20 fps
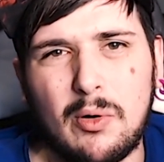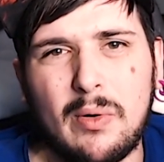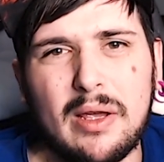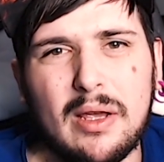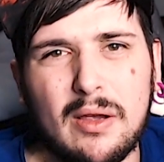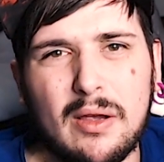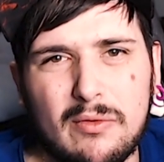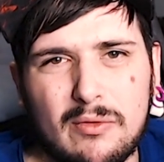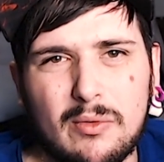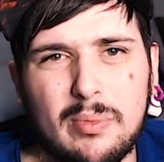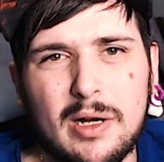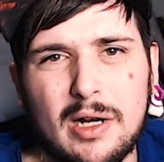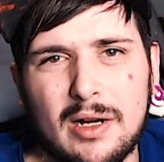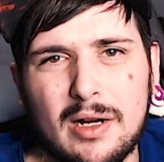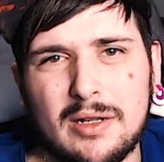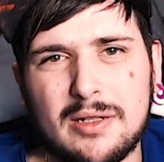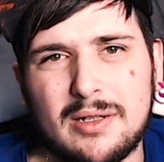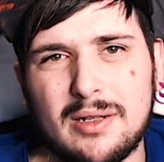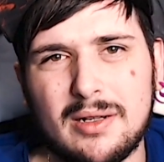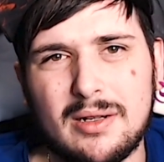evil
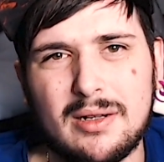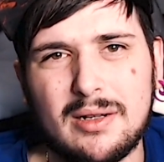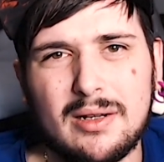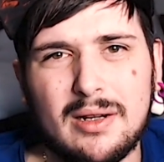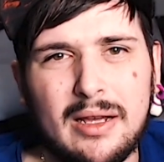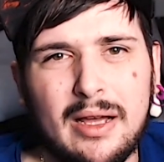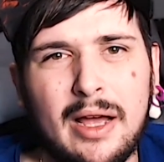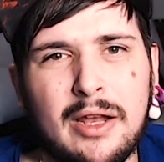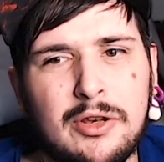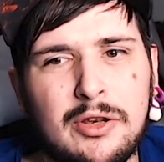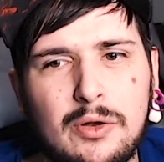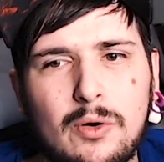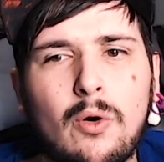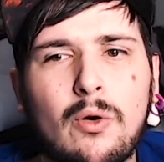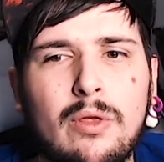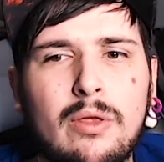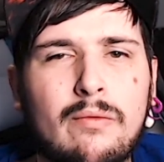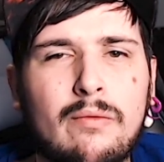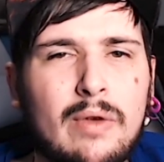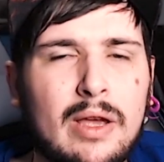person and you're
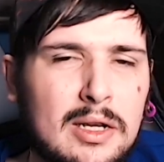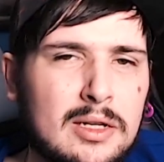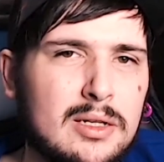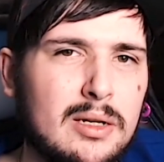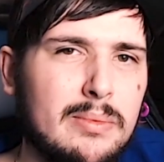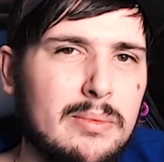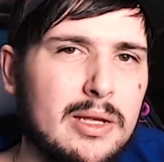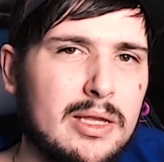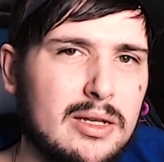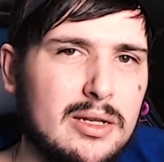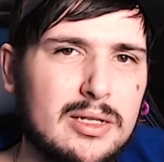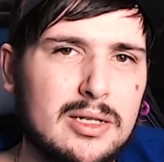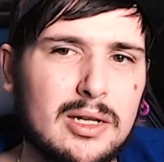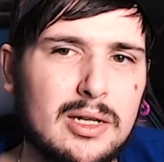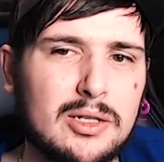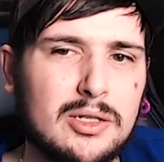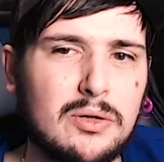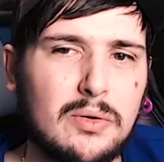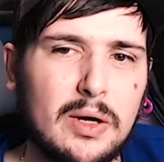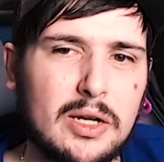the victim in this
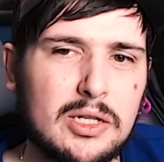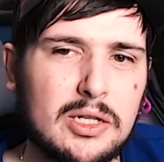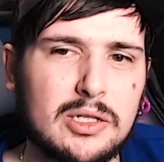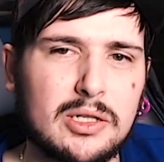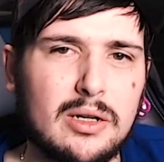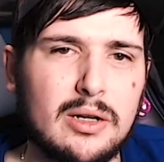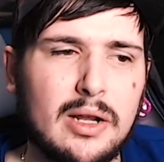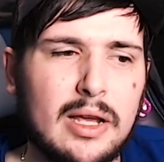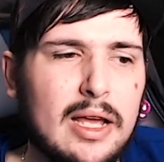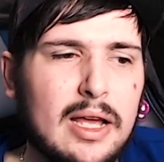situation.